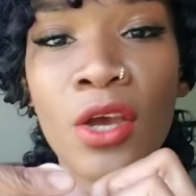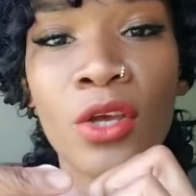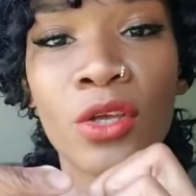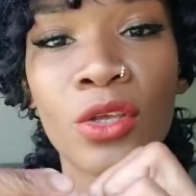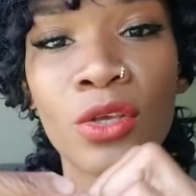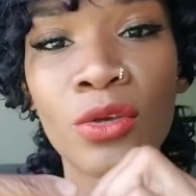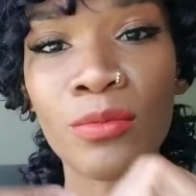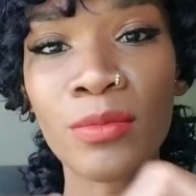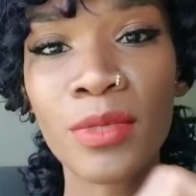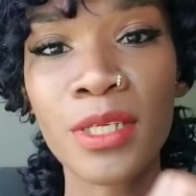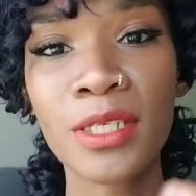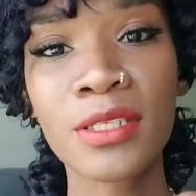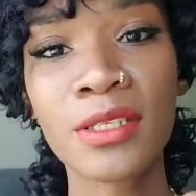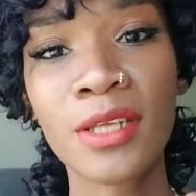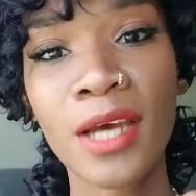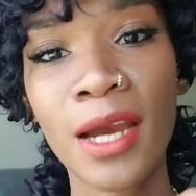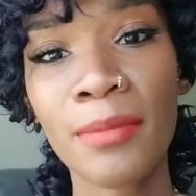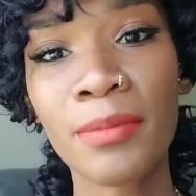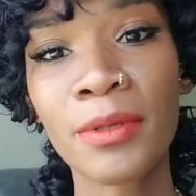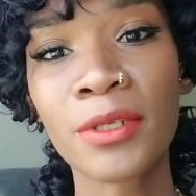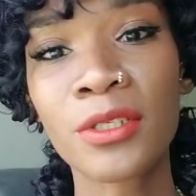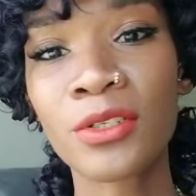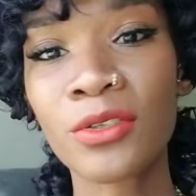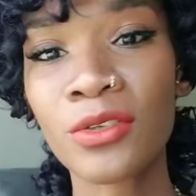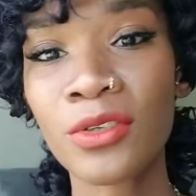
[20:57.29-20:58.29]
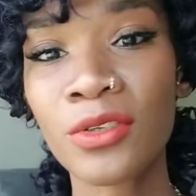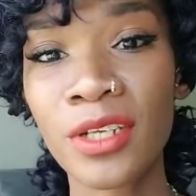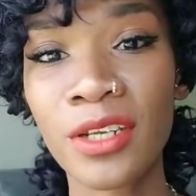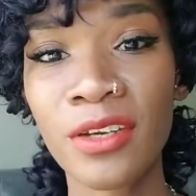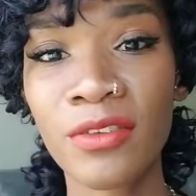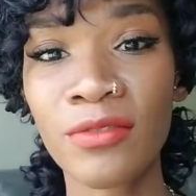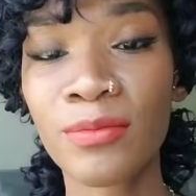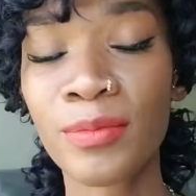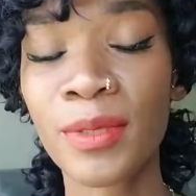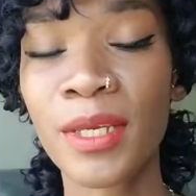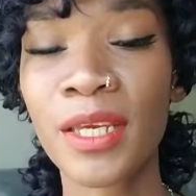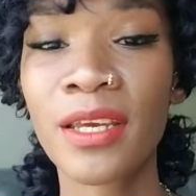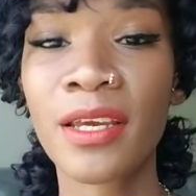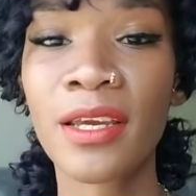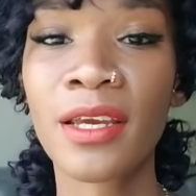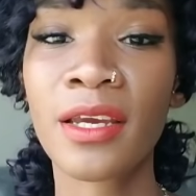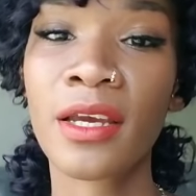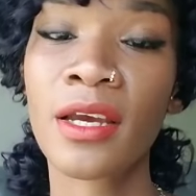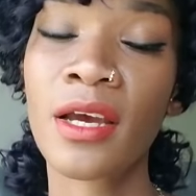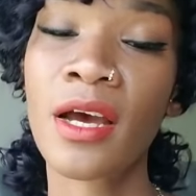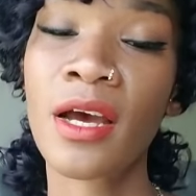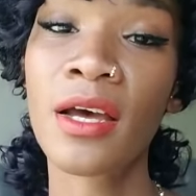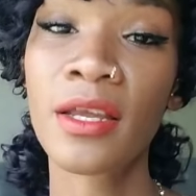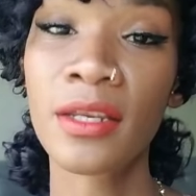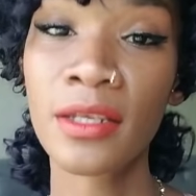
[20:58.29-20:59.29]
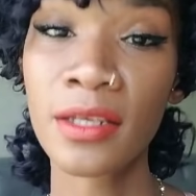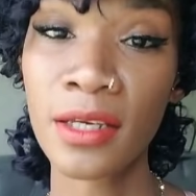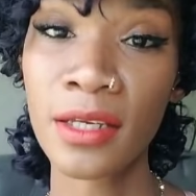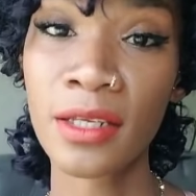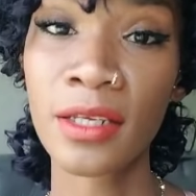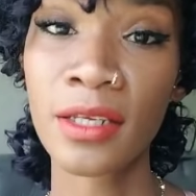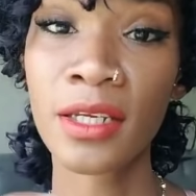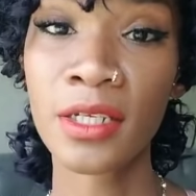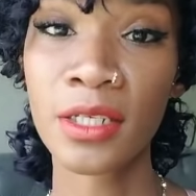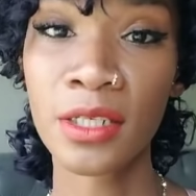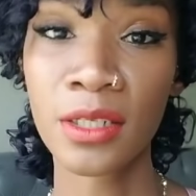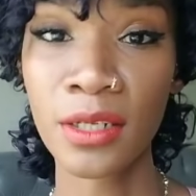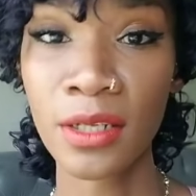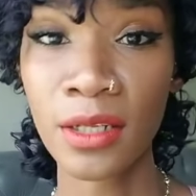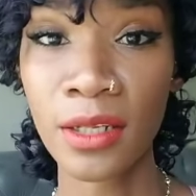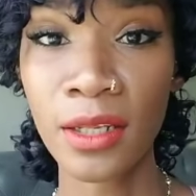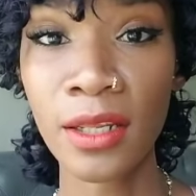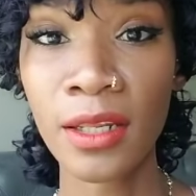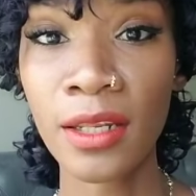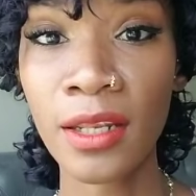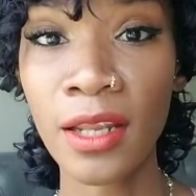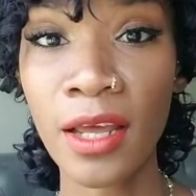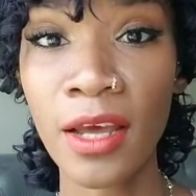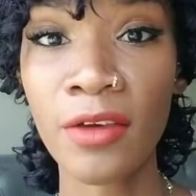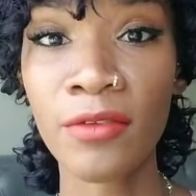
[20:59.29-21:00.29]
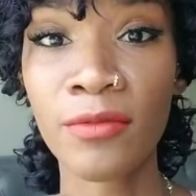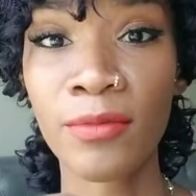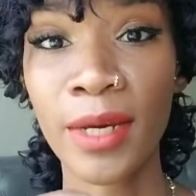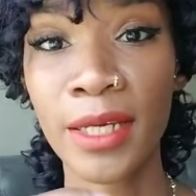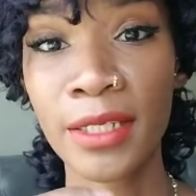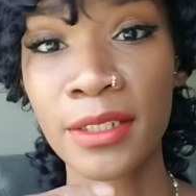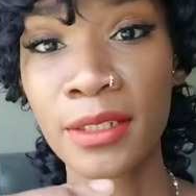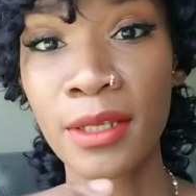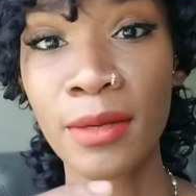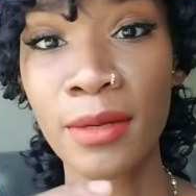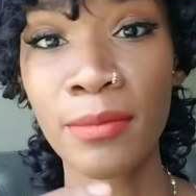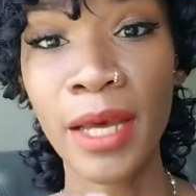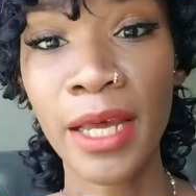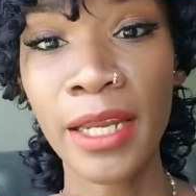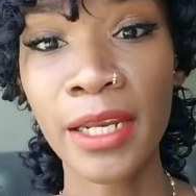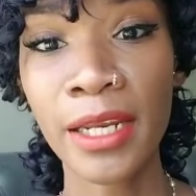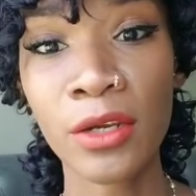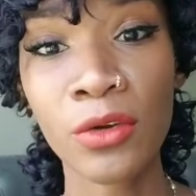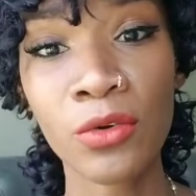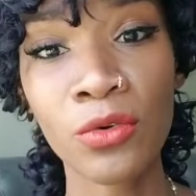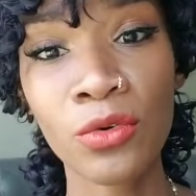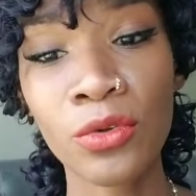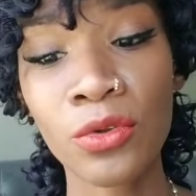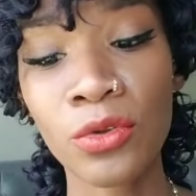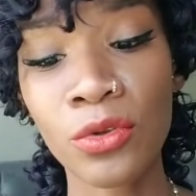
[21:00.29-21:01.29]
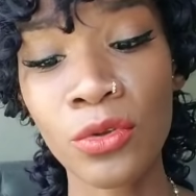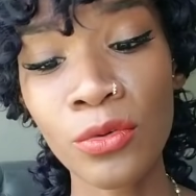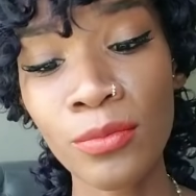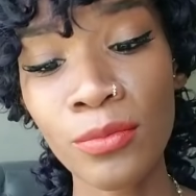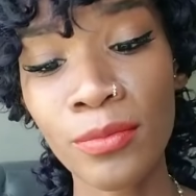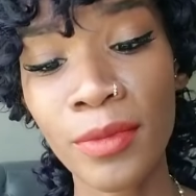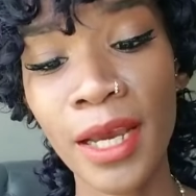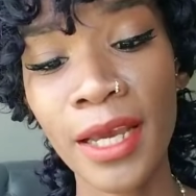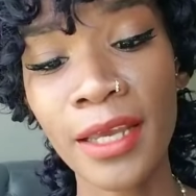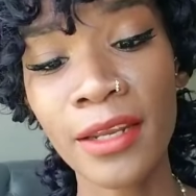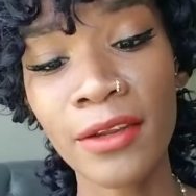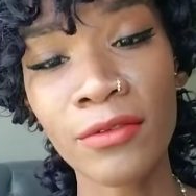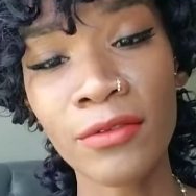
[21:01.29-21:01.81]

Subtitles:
You missed the opportunity of being unconditionally loved by somebody who you might have